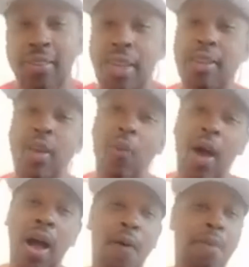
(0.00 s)
I said,
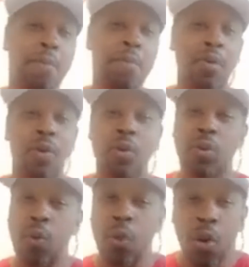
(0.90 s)
wow.
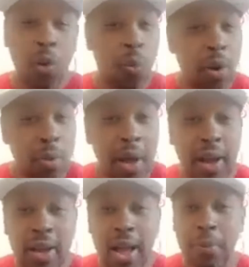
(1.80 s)
One of my
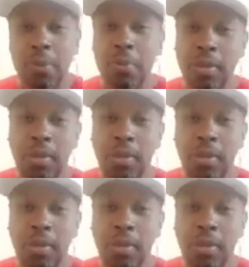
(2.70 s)
accomplishments.